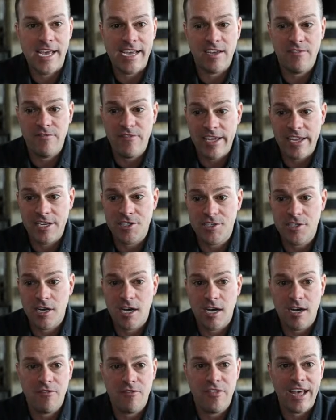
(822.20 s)
Take advantage
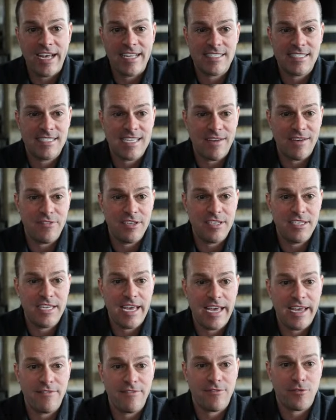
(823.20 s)
of that
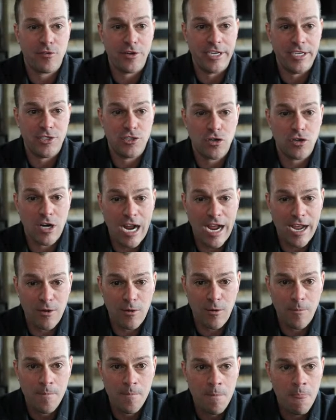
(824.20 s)
7-day free
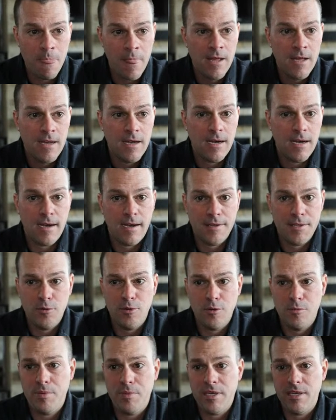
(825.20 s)
trial. You
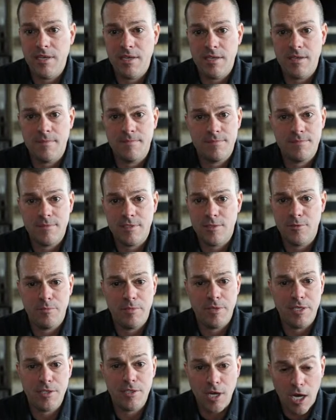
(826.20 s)
would be
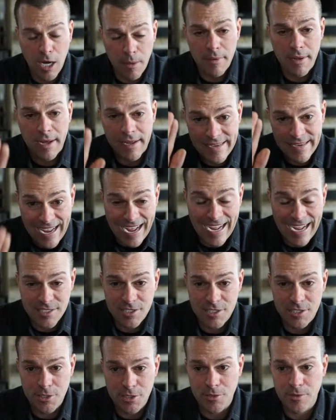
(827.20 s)
dumb
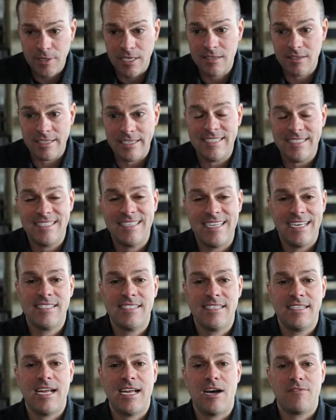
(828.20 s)
not to at least
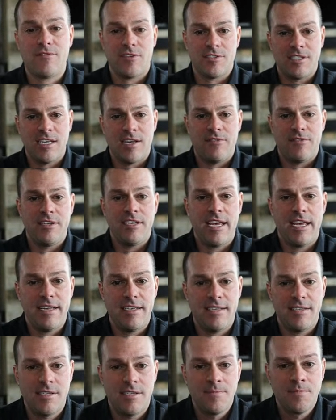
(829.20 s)
test it out for 7
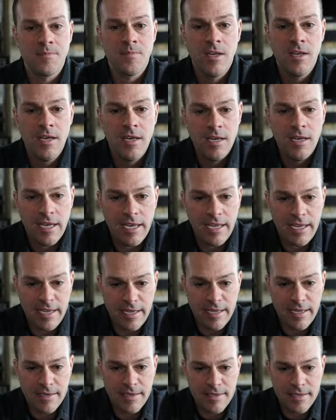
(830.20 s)
days.
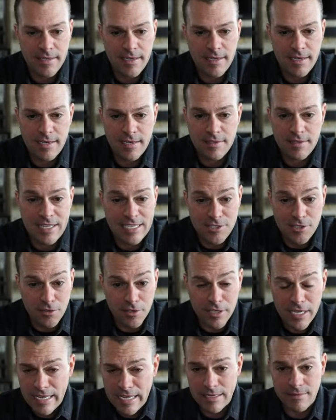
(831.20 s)
And that's
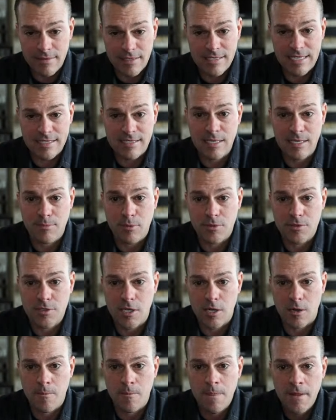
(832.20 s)
really it. It's that simple.
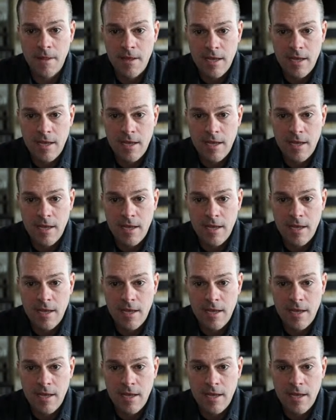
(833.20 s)
So